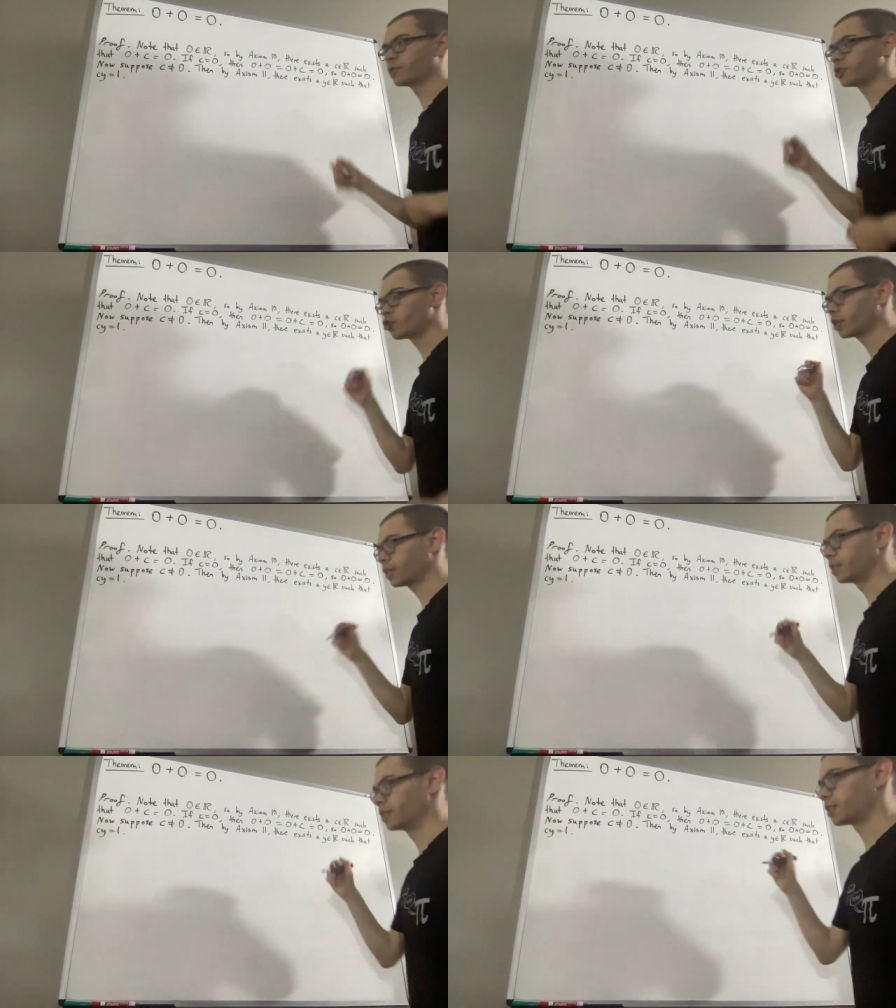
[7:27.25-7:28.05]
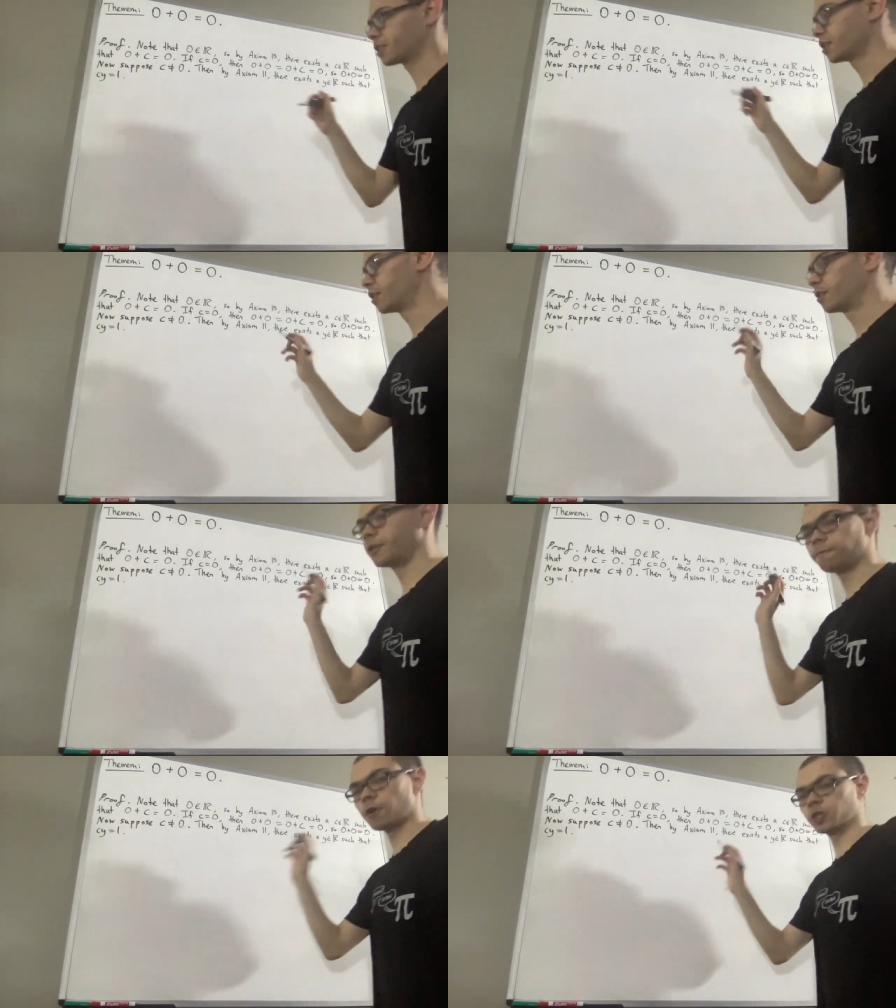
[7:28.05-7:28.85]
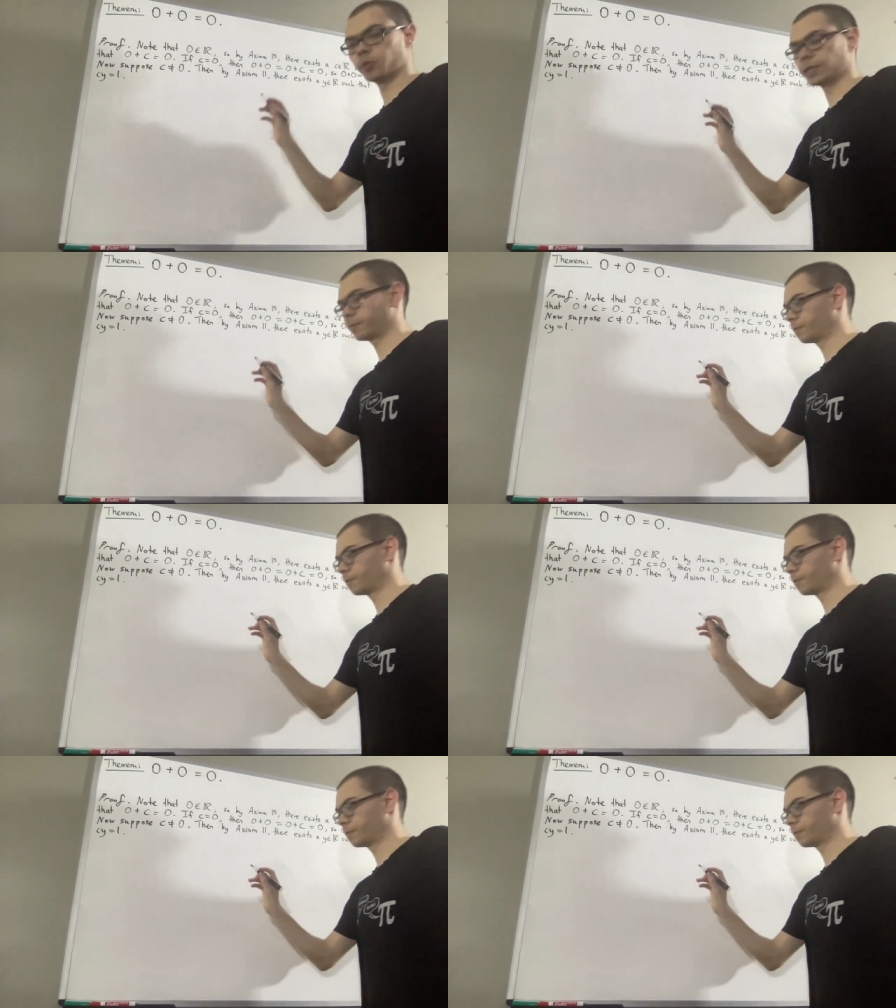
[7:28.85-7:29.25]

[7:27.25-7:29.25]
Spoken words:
the trick is the following.